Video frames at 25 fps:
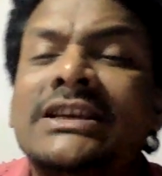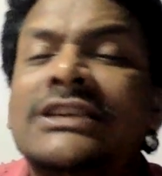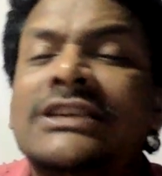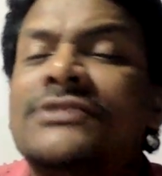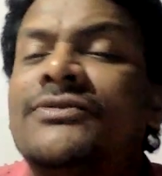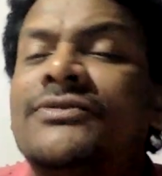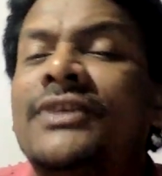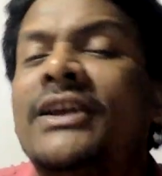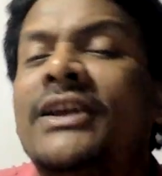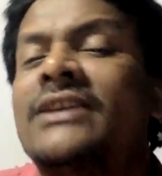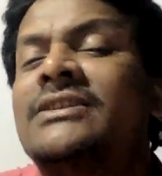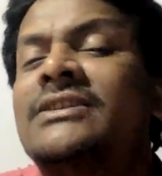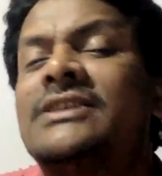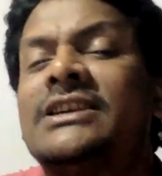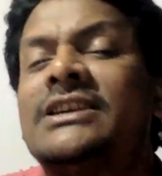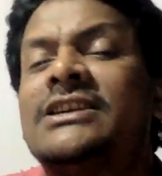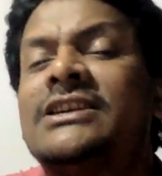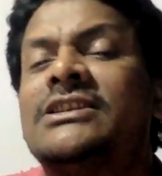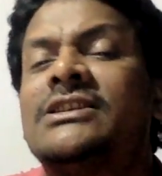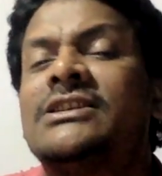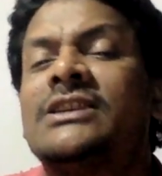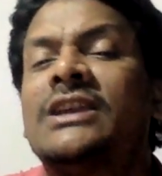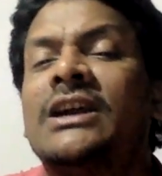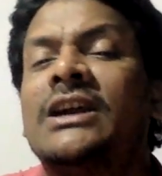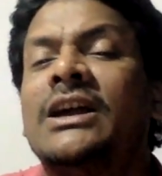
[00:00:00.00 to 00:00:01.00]
his face
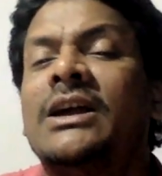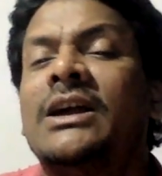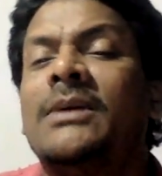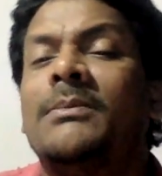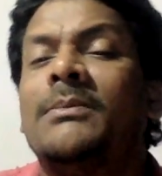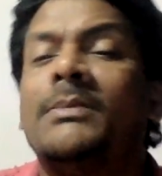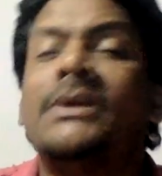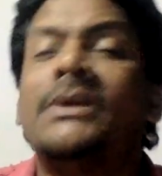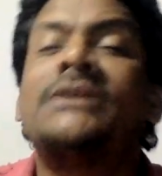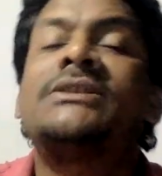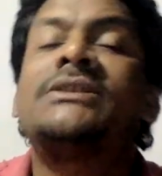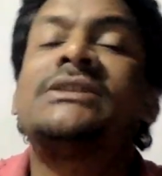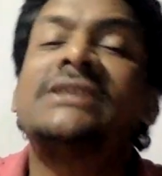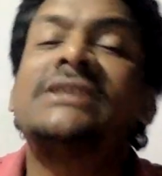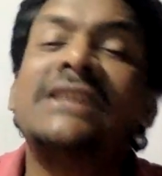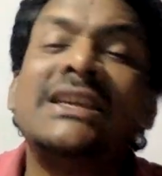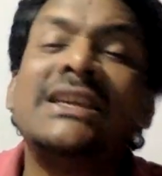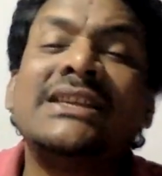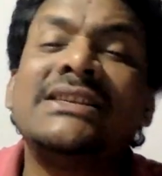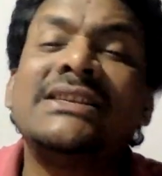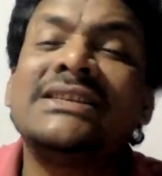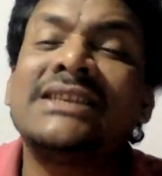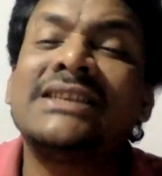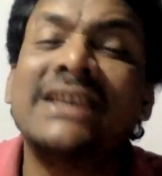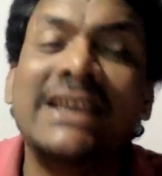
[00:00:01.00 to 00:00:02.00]
is? But
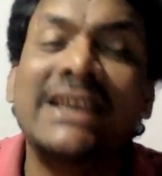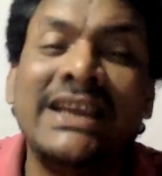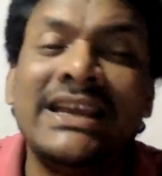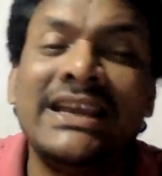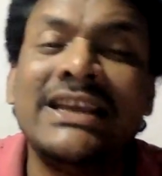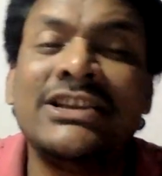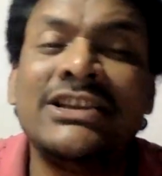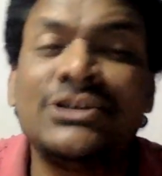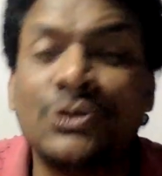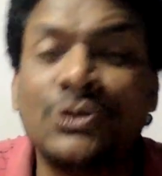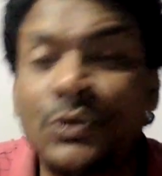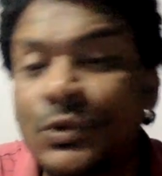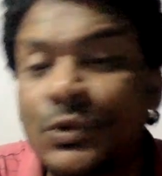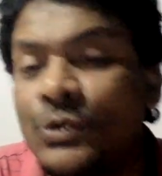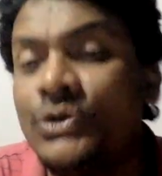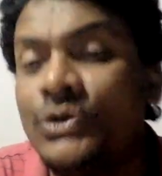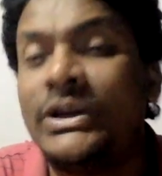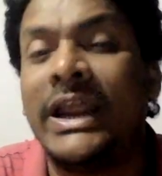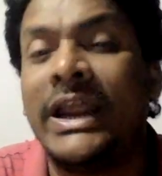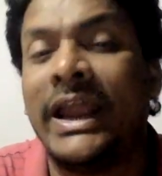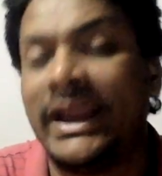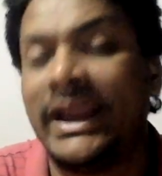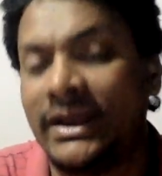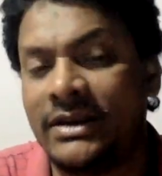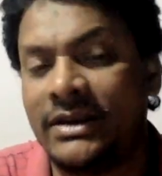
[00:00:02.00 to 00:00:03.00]
since he is
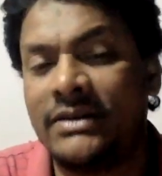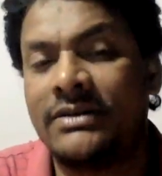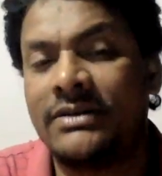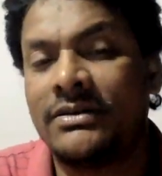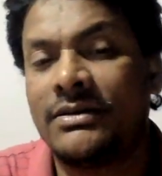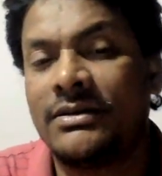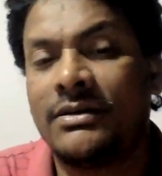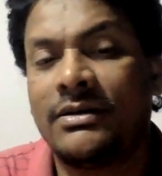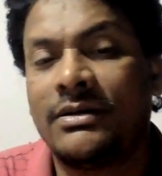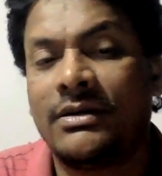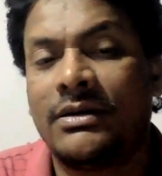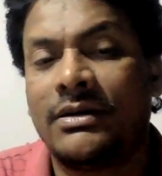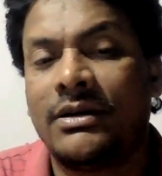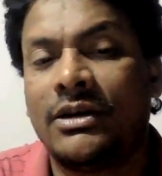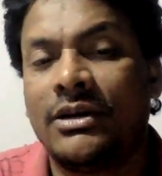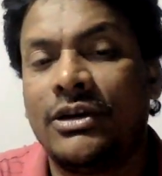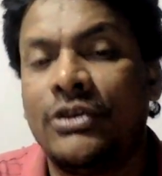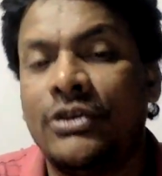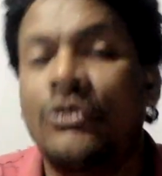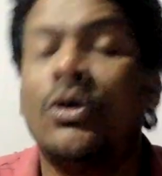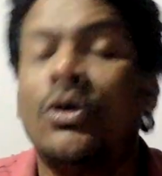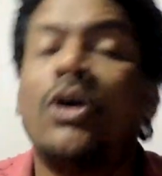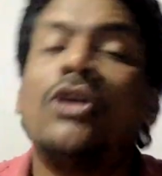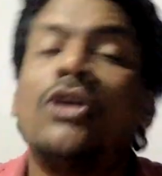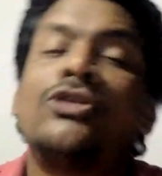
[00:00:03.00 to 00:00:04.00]
wounded,
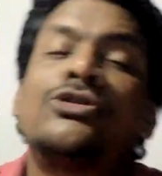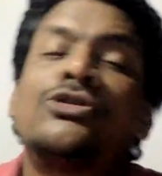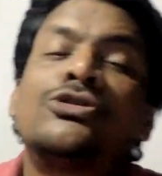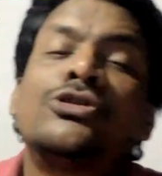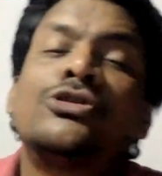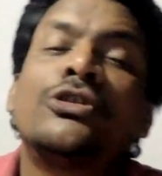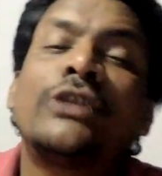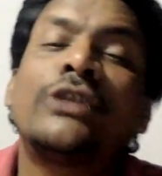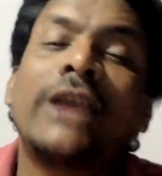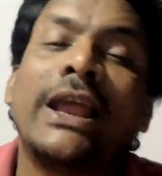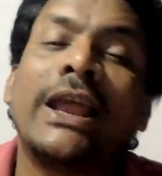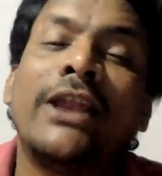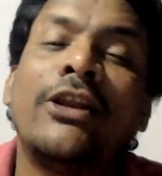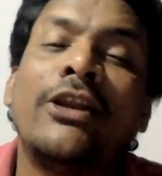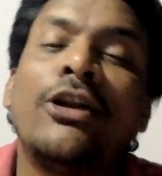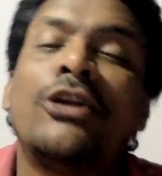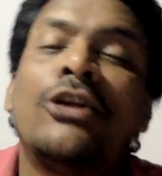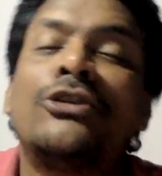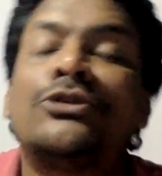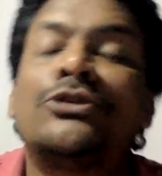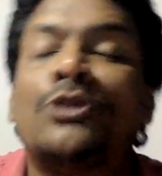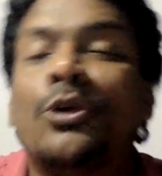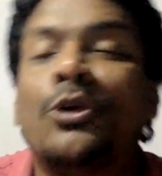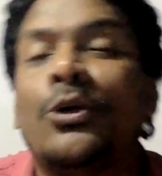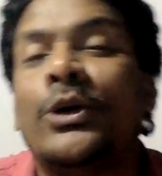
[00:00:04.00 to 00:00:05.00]
you also
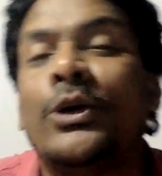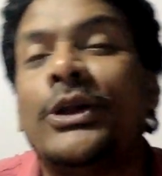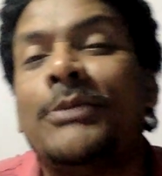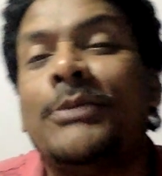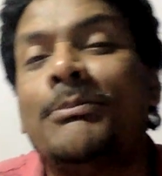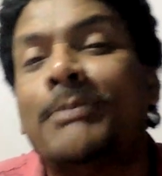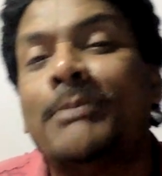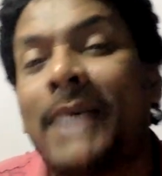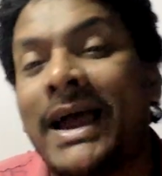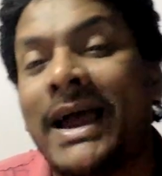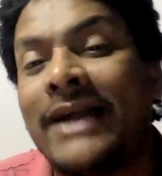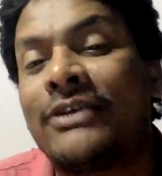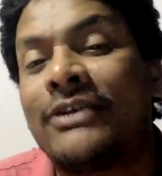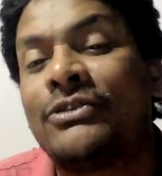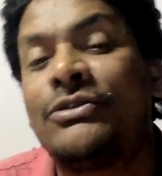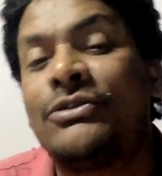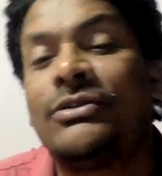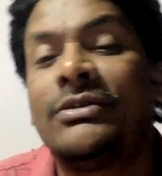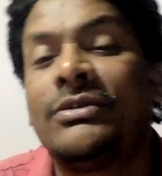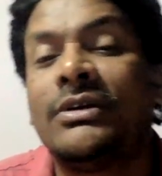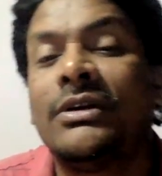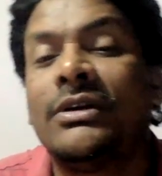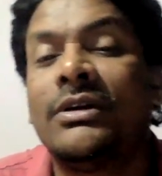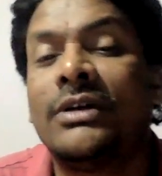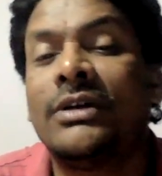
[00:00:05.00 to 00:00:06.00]
cannot throw him
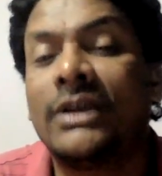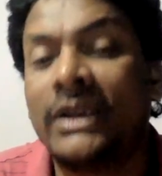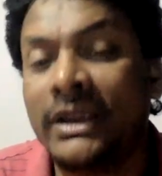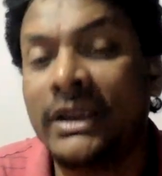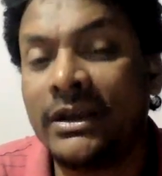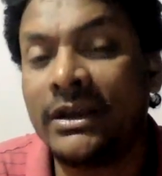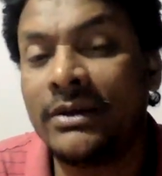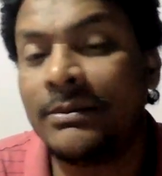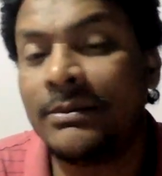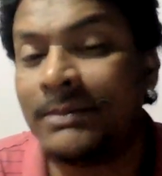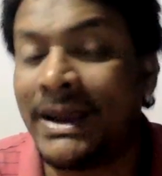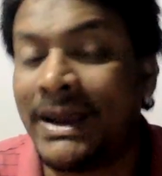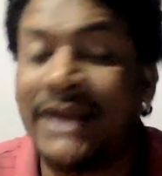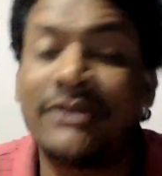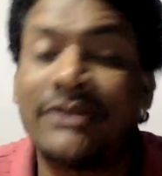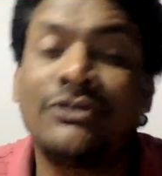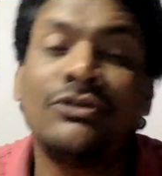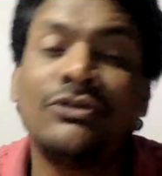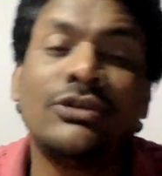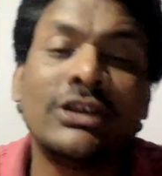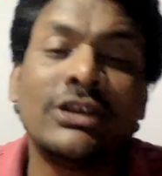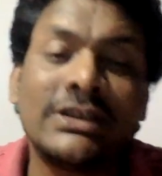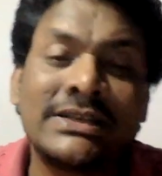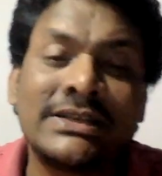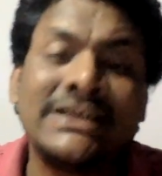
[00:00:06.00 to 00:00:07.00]
back
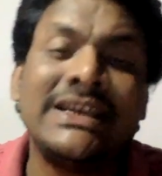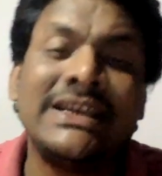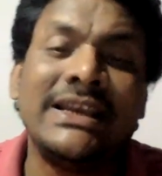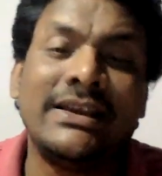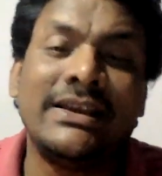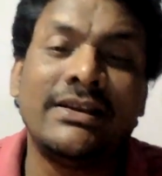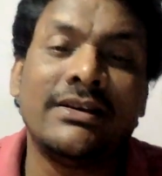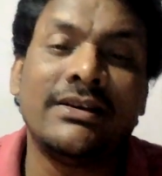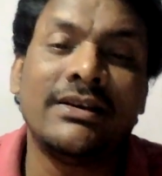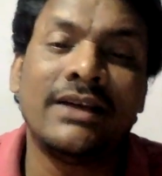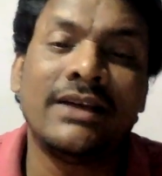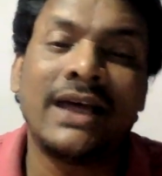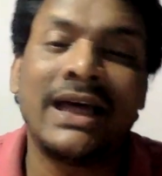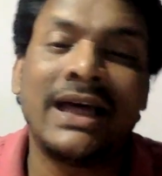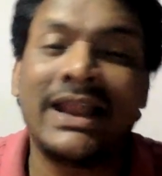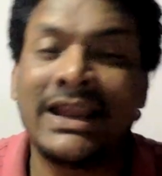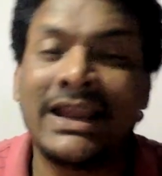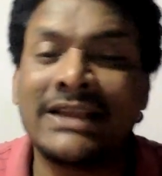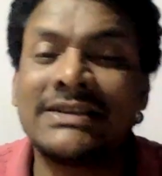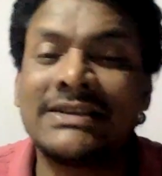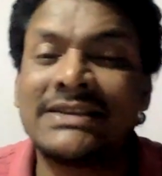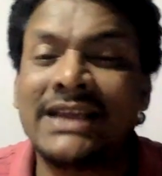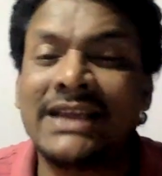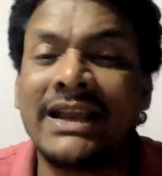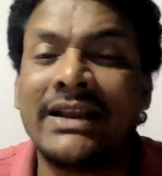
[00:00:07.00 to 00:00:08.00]
to the sea.
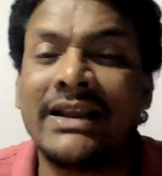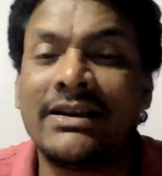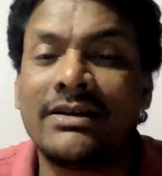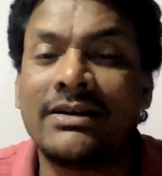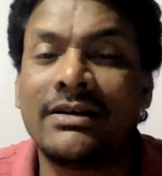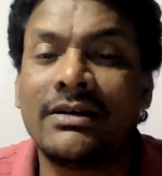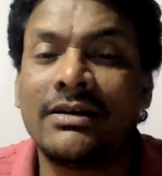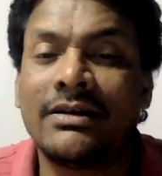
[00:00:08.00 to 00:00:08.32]
Hannah said,